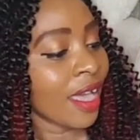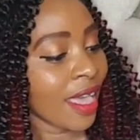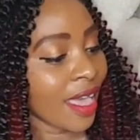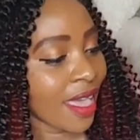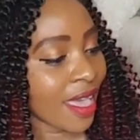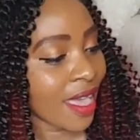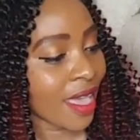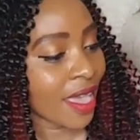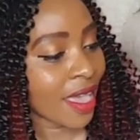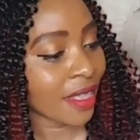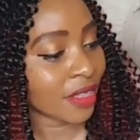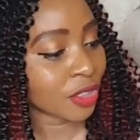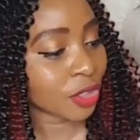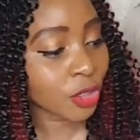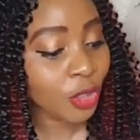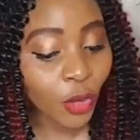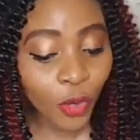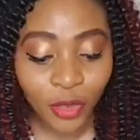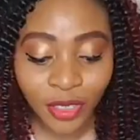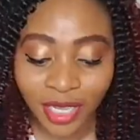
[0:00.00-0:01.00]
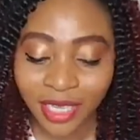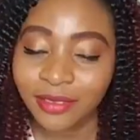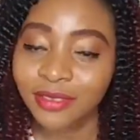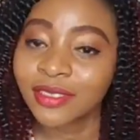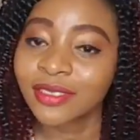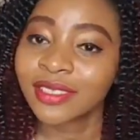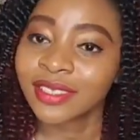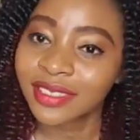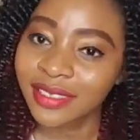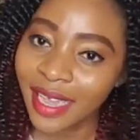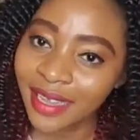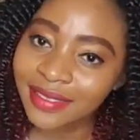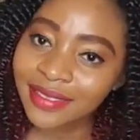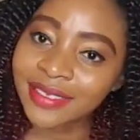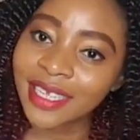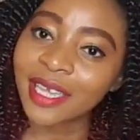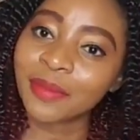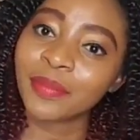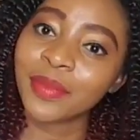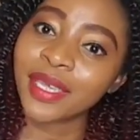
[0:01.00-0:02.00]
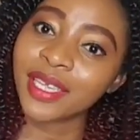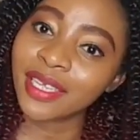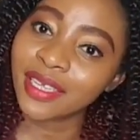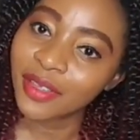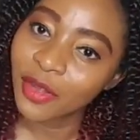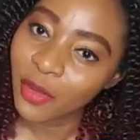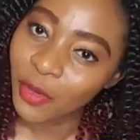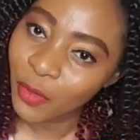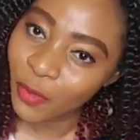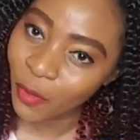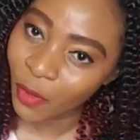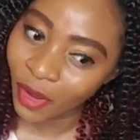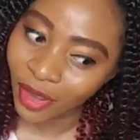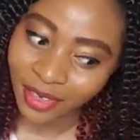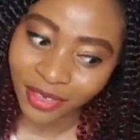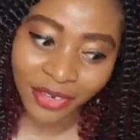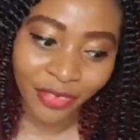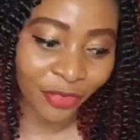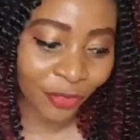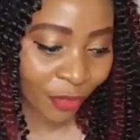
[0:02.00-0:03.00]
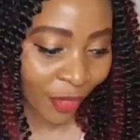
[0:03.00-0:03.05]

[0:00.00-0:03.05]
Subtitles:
And so they decided to get me one.